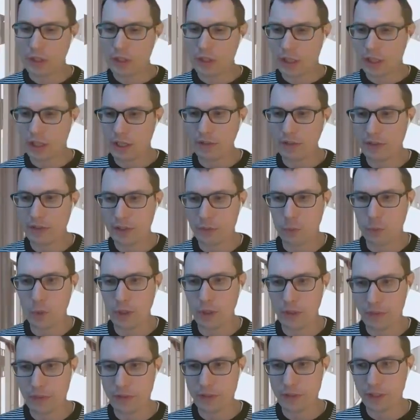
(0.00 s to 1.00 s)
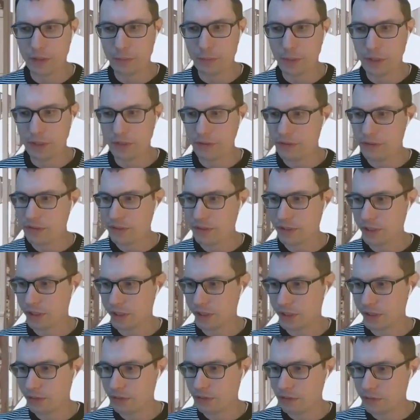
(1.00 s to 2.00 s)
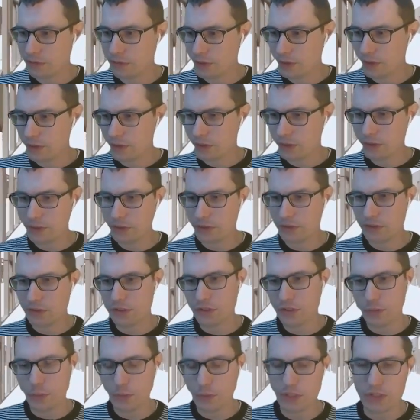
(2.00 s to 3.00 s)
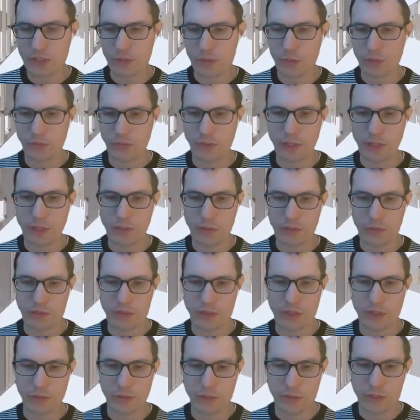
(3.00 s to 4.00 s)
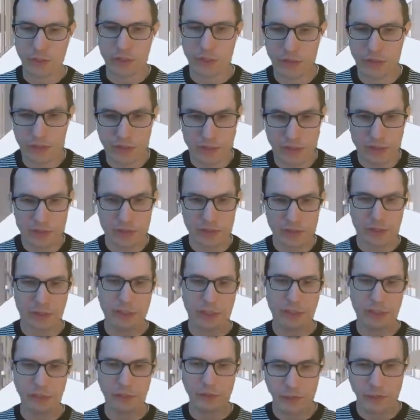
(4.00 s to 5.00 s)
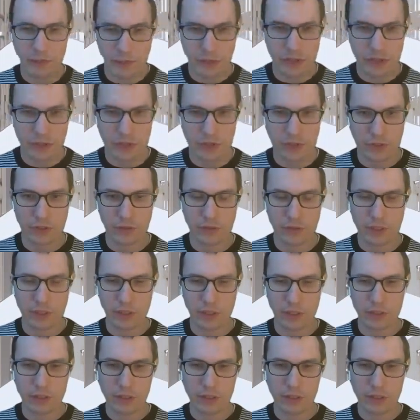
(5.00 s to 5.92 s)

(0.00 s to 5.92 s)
And I think one thing about this kind of situation we find ourselves in is that it's a kind of fissure that